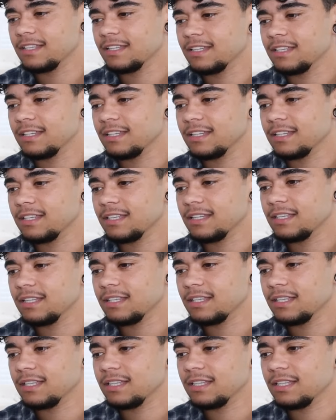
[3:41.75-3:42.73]

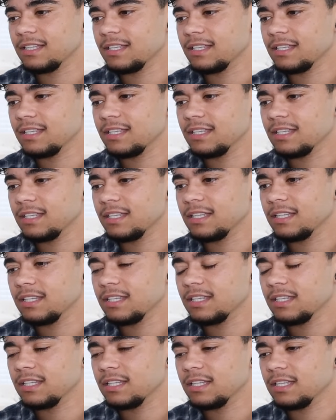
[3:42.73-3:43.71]

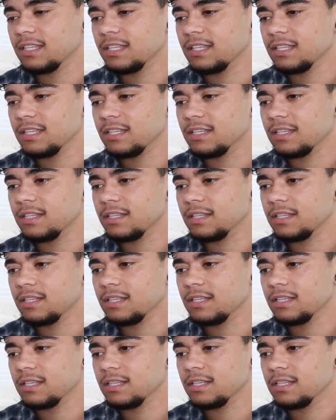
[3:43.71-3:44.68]

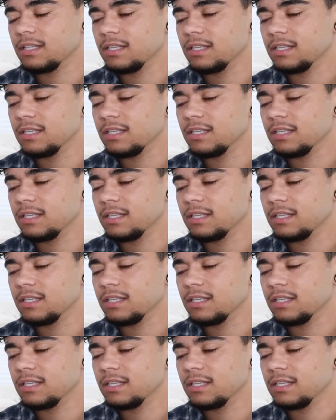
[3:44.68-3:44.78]
No words are spoken by the person on screen.